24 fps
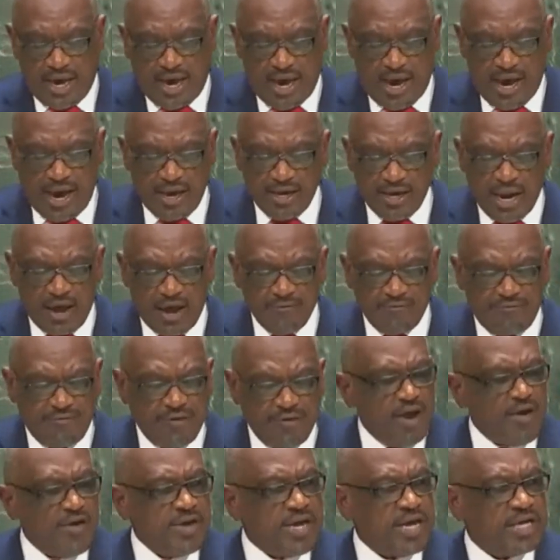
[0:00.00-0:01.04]
and our
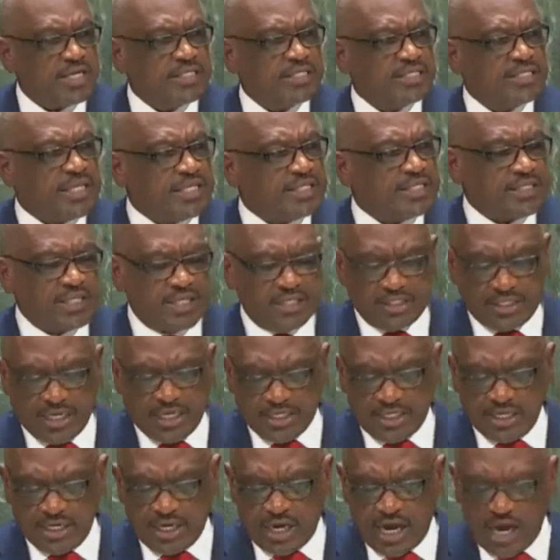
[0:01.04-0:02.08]
very existence
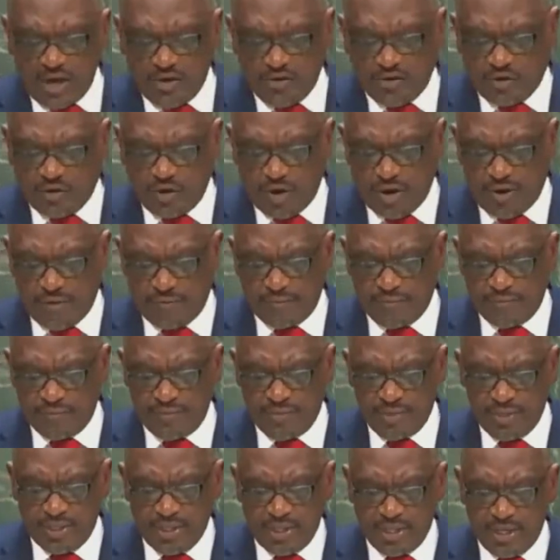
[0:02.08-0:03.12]
as a country
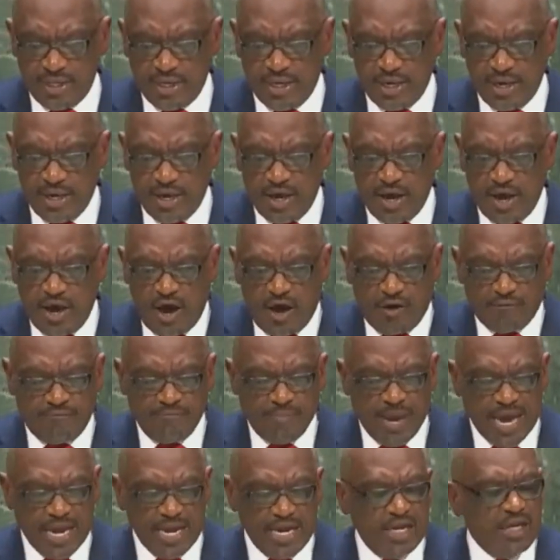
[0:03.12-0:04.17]
of
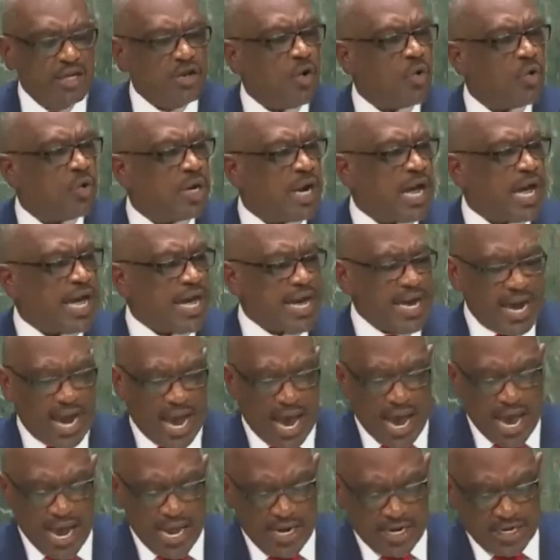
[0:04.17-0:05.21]
many low-lying
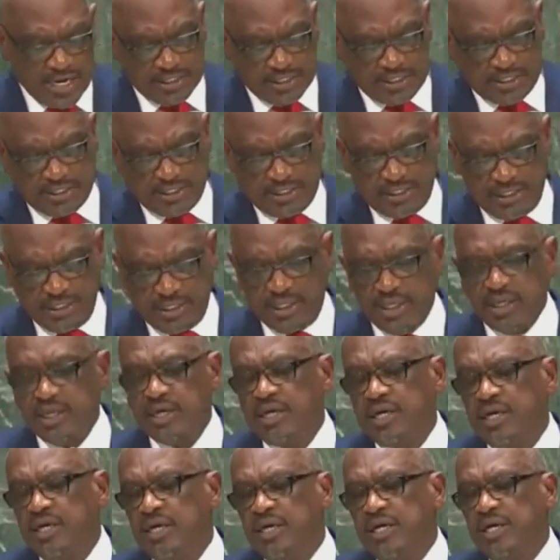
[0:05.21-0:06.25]
islands
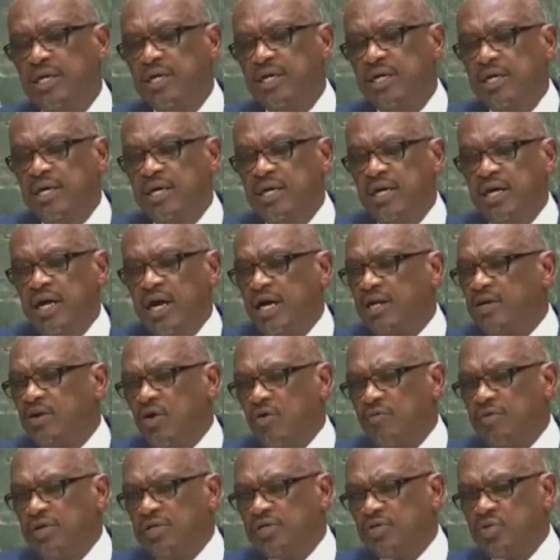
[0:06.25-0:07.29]
and
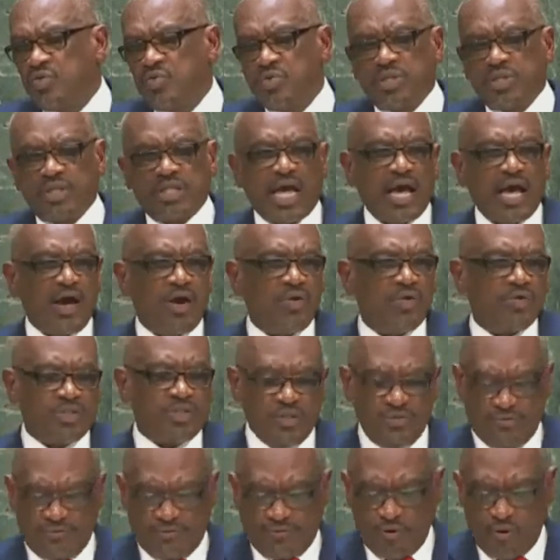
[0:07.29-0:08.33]
over
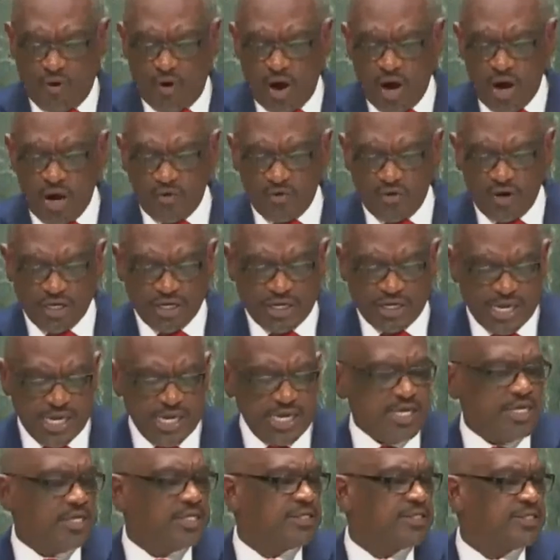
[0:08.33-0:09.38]
2,400
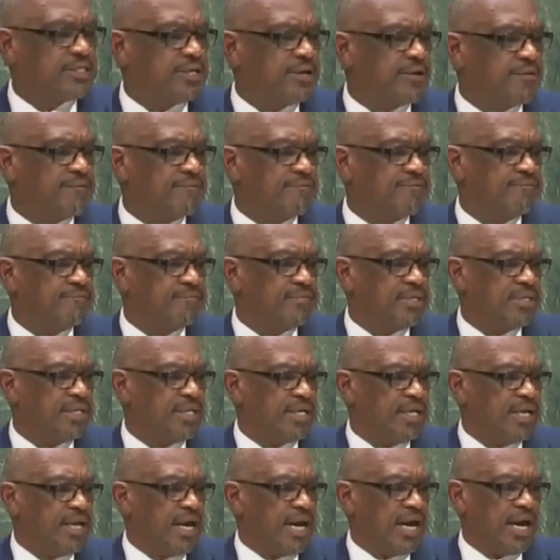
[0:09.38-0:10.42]
keys
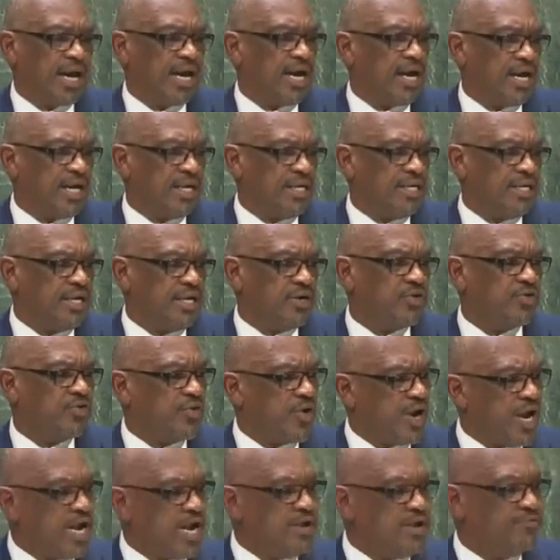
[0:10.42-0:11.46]
are under
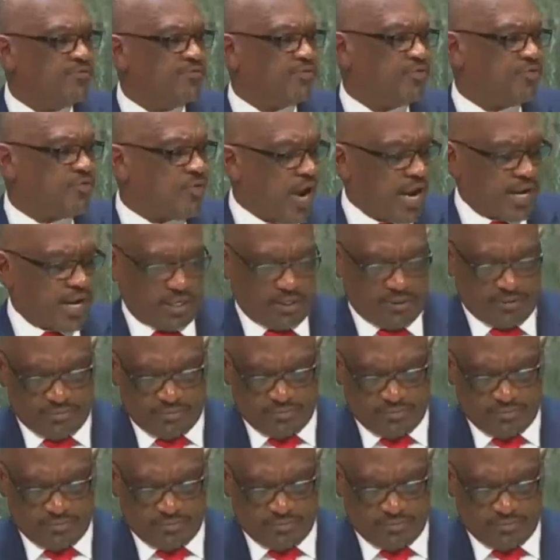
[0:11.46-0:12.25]
grave threat.